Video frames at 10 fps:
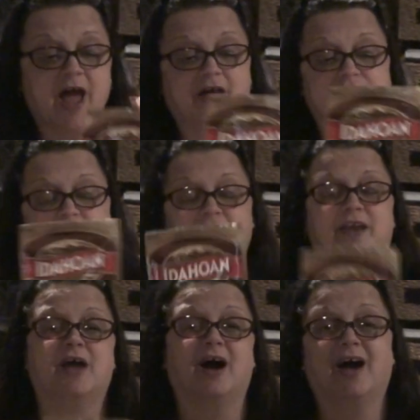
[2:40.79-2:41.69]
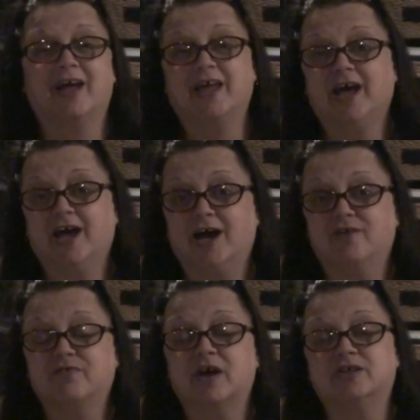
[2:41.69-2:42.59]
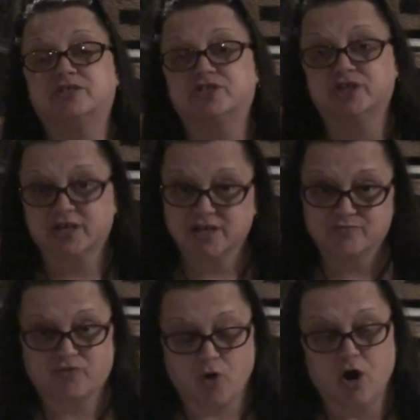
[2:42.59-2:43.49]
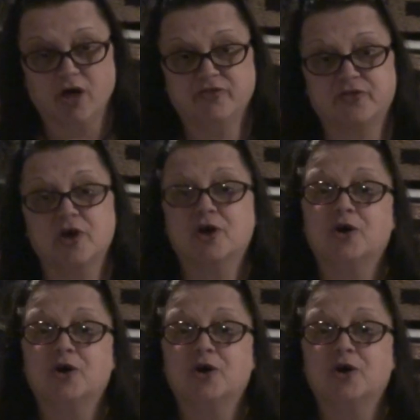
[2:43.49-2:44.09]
And then I have chicken broth.